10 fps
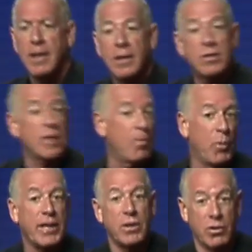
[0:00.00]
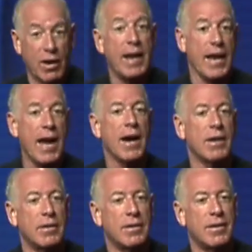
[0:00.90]
There's something we can do right
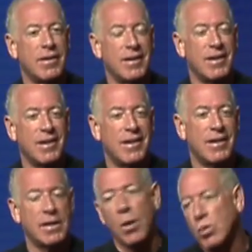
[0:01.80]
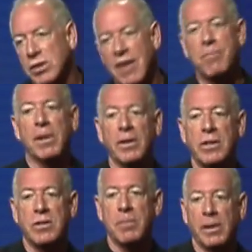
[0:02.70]
now that will save
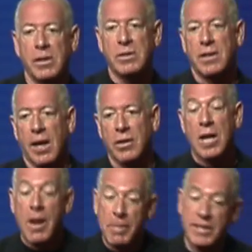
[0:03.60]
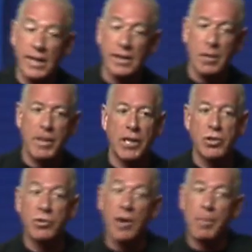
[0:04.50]
millions and millions of dollars, particularly
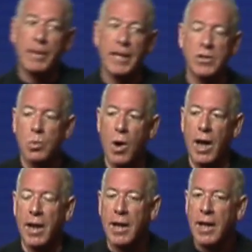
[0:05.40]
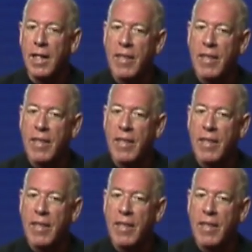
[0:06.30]
because you're up against what?